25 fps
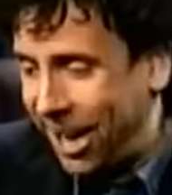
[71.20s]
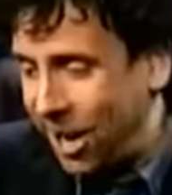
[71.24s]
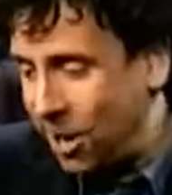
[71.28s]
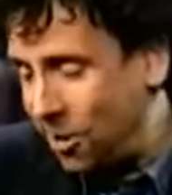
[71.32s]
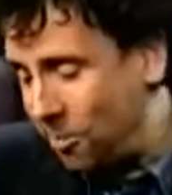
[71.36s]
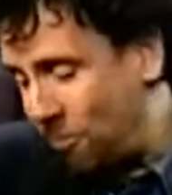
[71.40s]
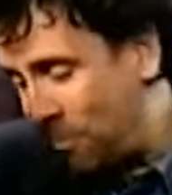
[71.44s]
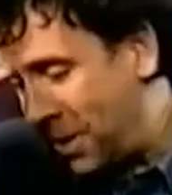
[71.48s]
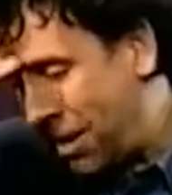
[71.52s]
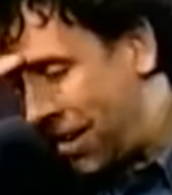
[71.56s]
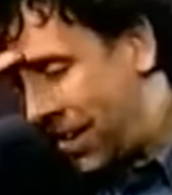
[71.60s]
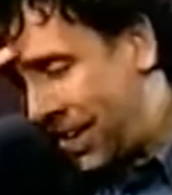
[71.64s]

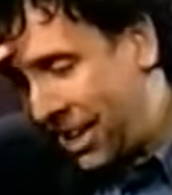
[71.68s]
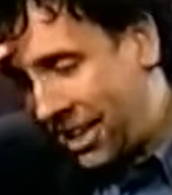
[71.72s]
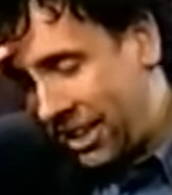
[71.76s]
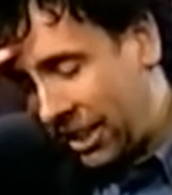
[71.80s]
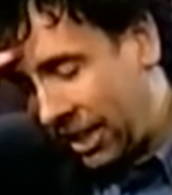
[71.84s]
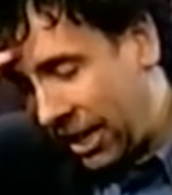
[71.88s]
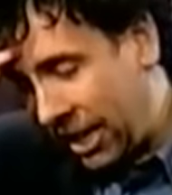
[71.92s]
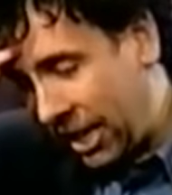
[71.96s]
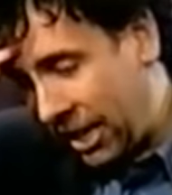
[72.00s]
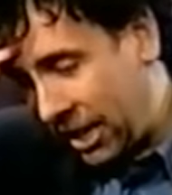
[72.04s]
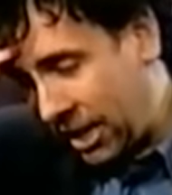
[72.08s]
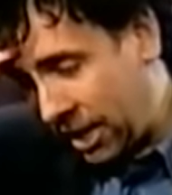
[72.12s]
Um,
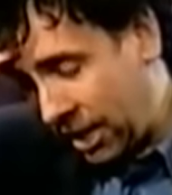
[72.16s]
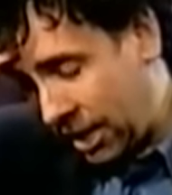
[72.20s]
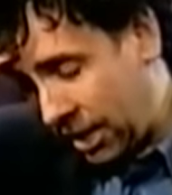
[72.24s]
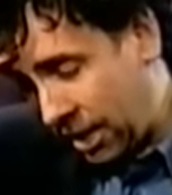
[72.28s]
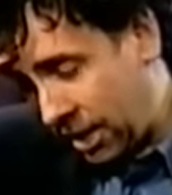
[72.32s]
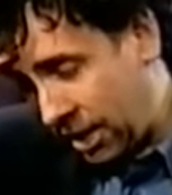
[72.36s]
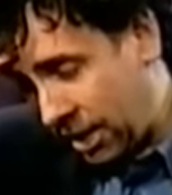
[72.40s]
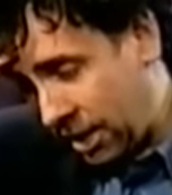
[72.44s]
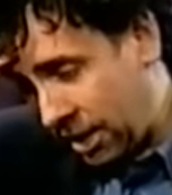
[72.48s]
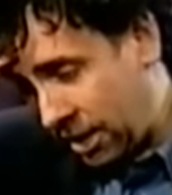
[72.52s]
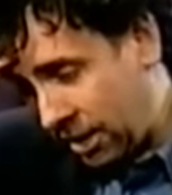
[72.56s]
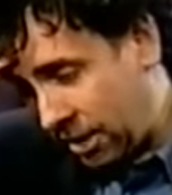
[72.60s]
like
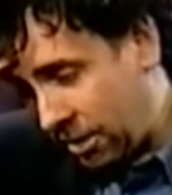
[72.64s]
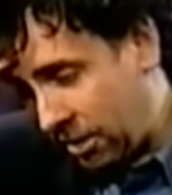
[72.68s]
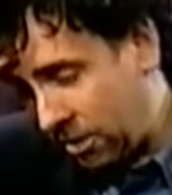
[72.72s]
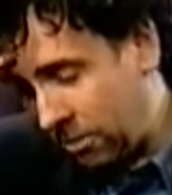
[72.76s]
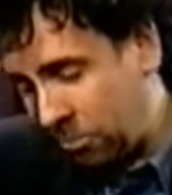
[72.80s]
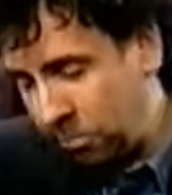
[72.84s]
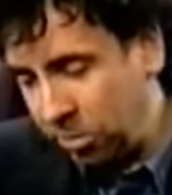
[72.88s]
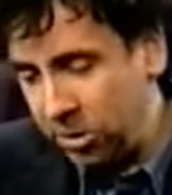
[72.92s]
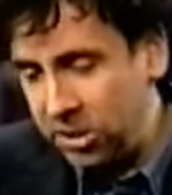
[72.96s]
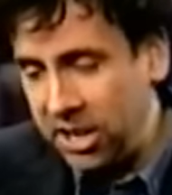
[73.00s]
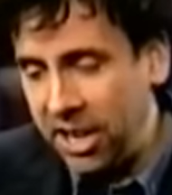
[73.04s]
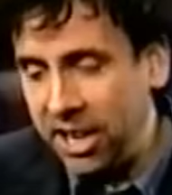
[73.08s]
uh,
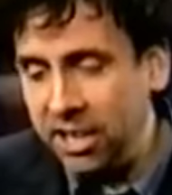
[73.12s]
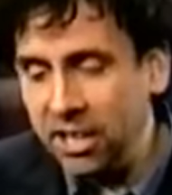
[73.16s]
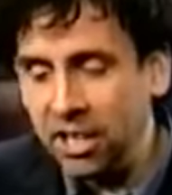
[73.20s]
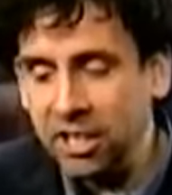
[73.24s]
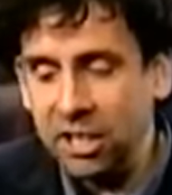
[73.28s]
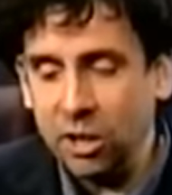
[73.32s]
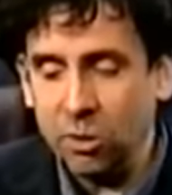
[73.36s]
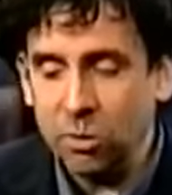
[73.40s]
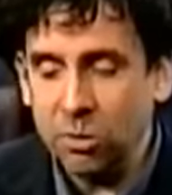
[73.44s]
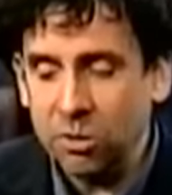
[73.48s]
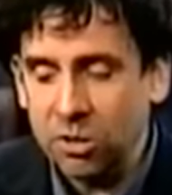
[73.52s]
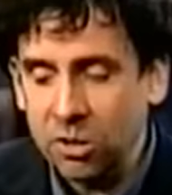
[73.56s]
pretend
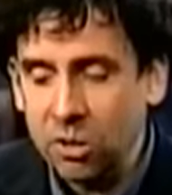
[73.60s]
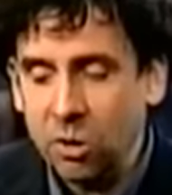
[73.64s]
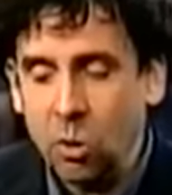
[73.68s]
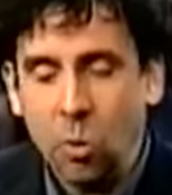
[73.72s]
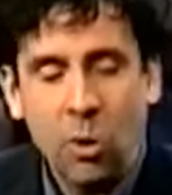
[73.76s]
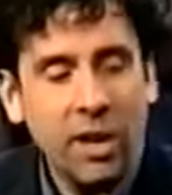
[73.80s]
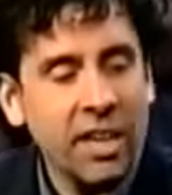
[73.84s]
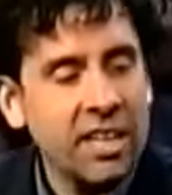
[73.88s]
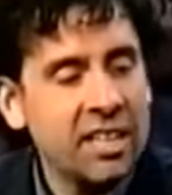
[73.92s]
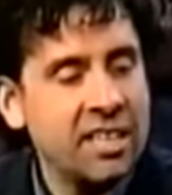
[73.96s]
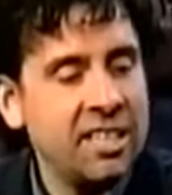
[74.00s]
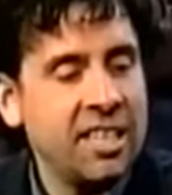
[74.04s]
that there was
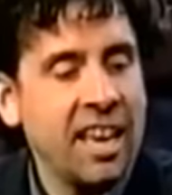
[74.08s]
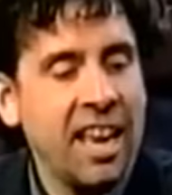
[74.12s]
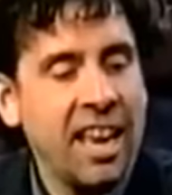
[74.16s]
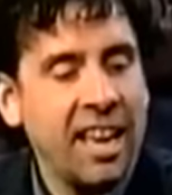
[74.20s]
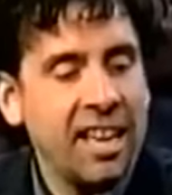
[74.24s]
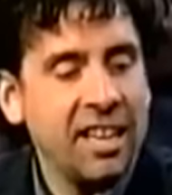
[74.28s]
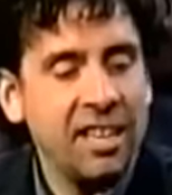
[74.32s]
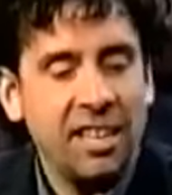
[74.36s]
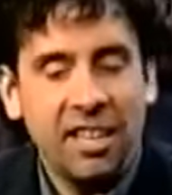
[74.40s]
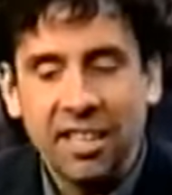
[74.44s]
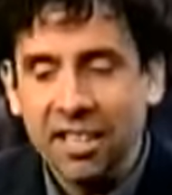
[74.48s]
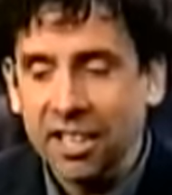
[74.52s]

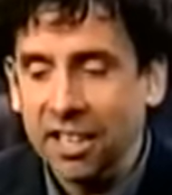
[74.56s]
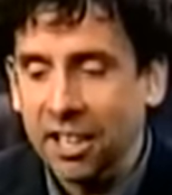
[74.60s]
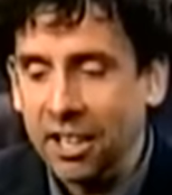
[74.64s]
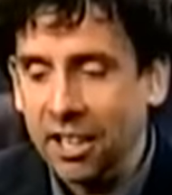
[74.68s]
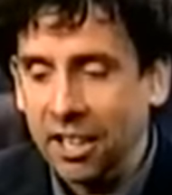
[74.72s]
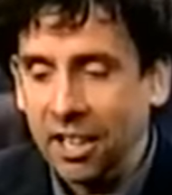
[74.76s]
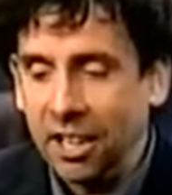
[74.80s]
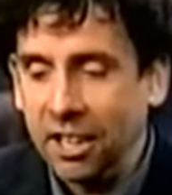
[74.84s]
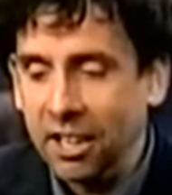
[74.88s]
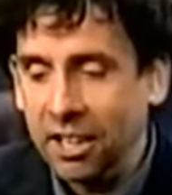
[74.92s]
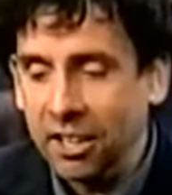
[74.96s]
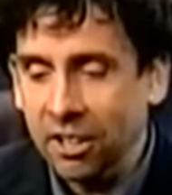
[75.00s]
quicksand in
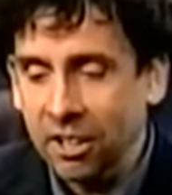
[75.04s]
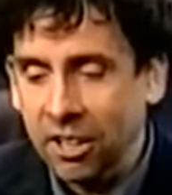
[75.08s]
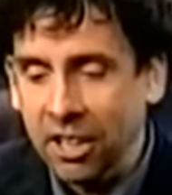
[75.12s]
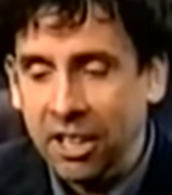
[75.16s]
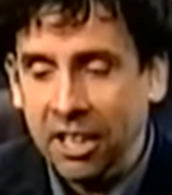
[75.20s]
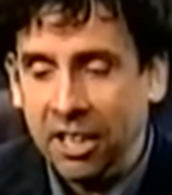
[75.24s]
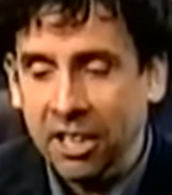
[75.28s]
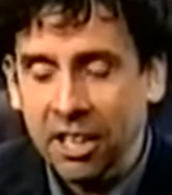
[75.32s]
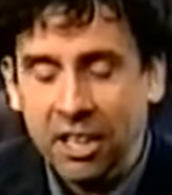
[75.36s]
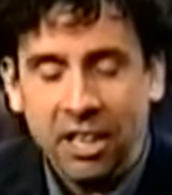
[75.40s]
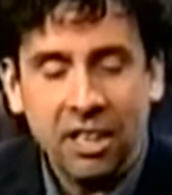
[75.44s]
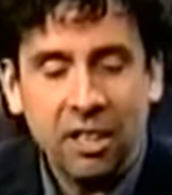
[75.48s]
the
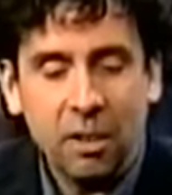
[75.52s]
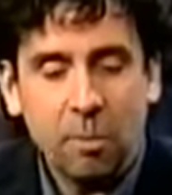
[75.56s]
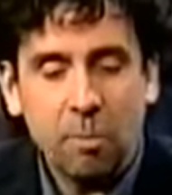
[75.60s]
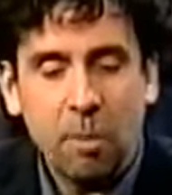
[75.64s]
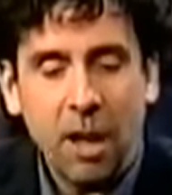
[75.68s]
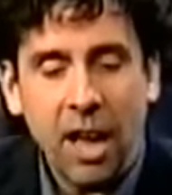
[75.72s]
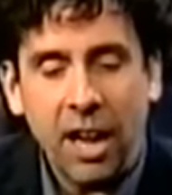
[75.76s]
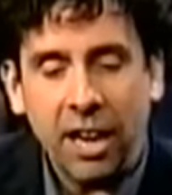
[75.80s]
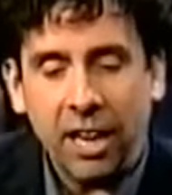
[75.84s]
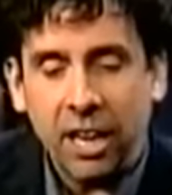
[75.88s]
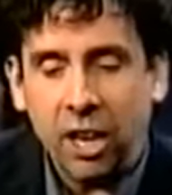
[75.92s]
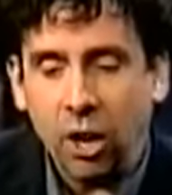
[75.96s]
uh, in the
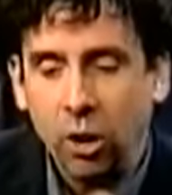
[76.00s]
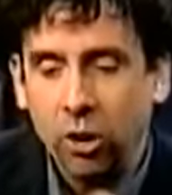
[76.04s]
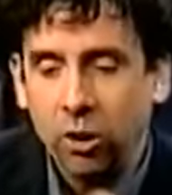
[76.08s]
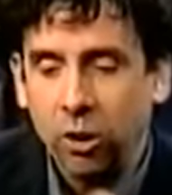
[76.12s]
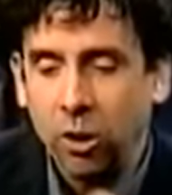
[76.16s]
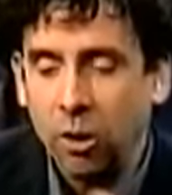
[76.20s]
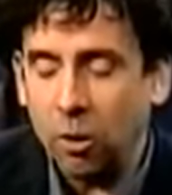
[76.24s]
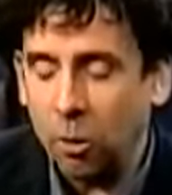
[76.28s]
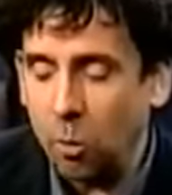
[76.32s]
backyard.